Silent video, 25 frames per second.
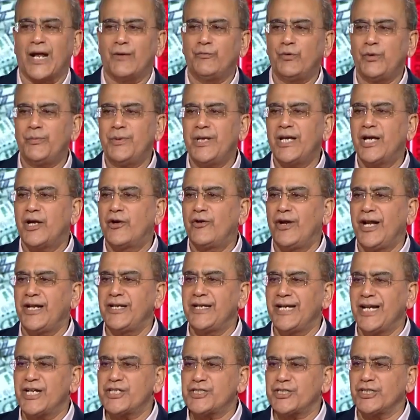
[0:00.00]
Can we be a
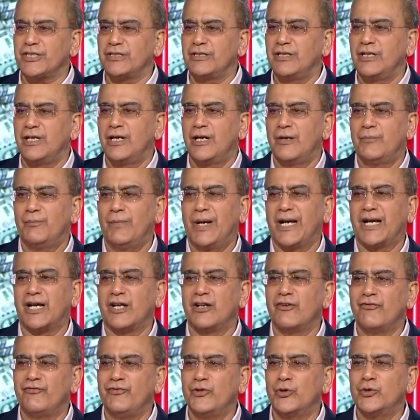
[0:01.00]
great nation
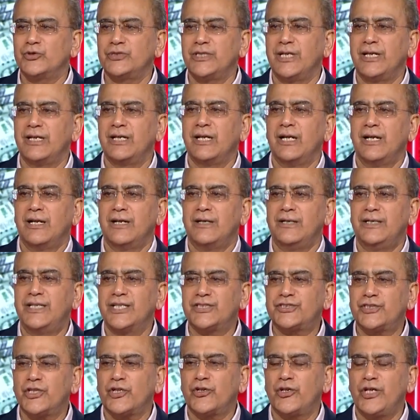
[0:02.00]
by confusing
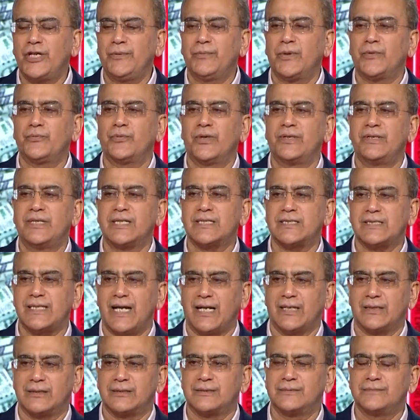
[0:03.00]
disagreement with
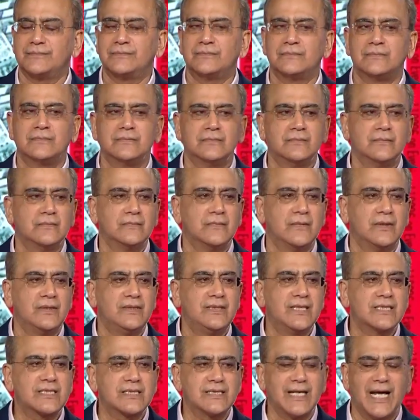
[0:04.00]
dissent,
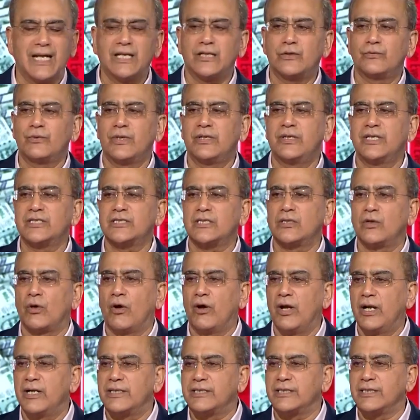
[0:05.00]
dissent with
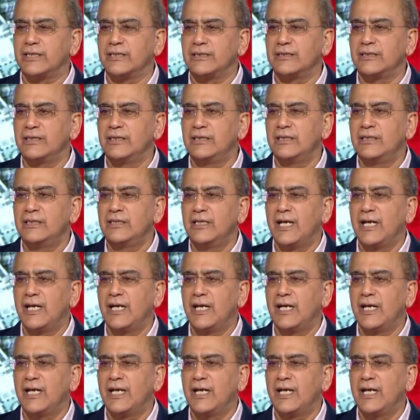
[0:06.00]
disloyalty,